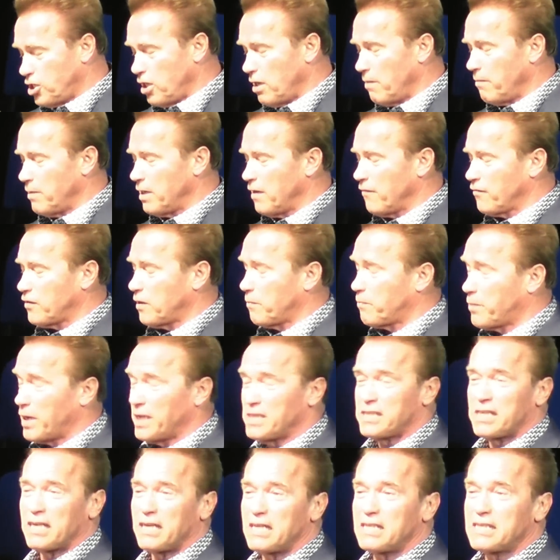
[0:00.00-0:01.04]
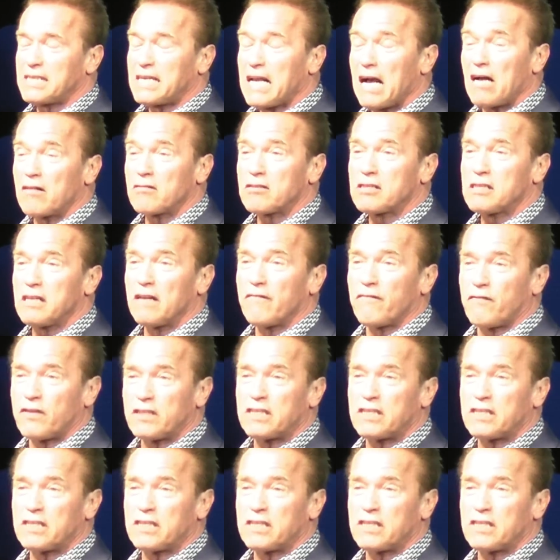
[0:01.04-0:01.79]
chairman of the President's Council on